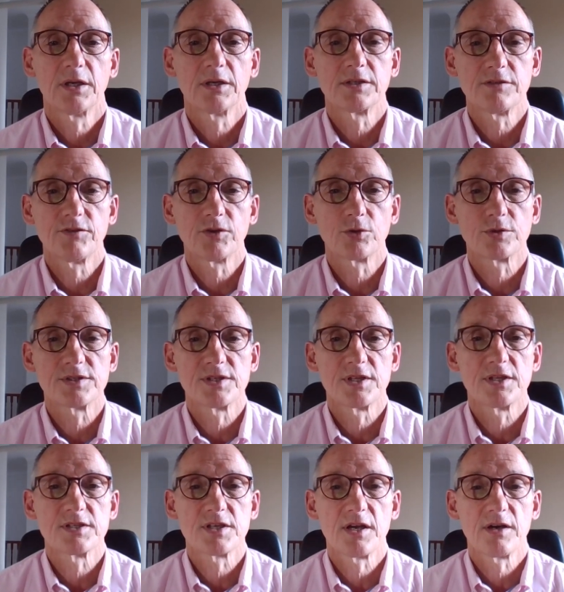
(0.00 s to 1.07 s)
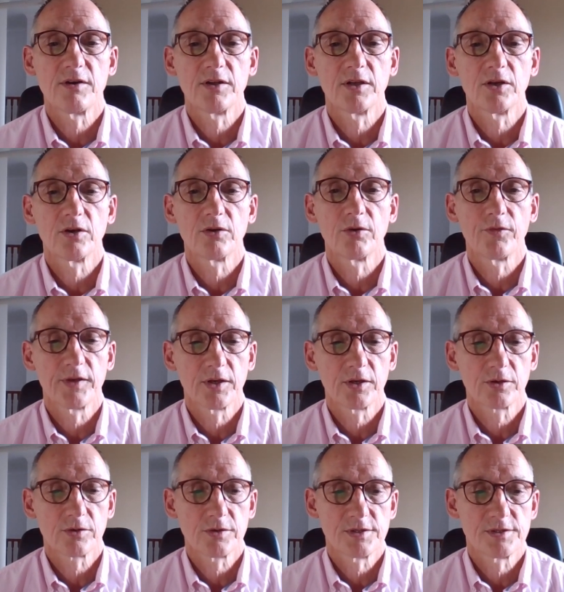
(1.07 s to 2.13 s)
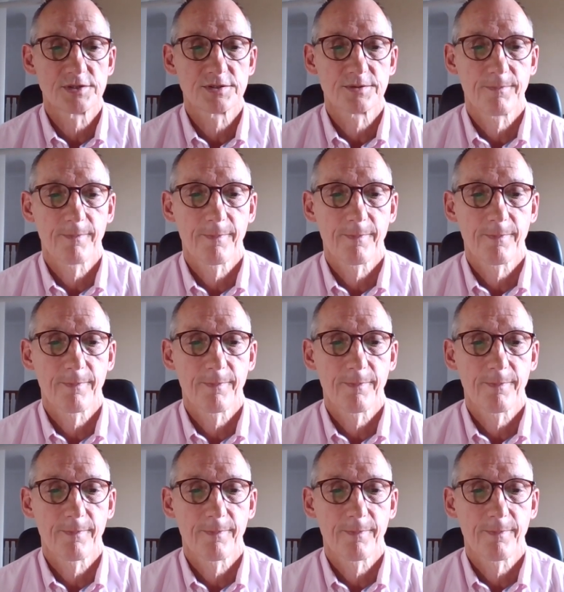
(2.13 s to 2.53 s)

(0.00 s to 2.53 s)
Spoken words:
Difficulties in this area are on the increase.